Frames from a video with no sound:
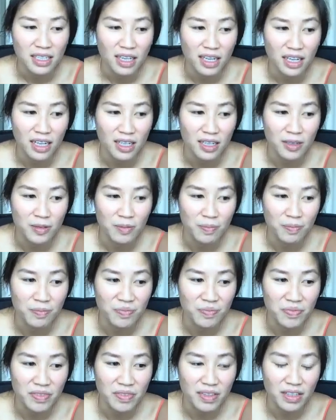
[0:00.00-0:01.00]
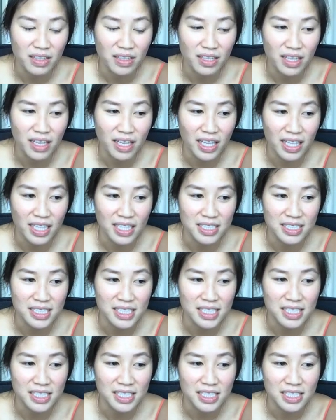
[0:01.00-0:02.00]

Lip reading: Um, and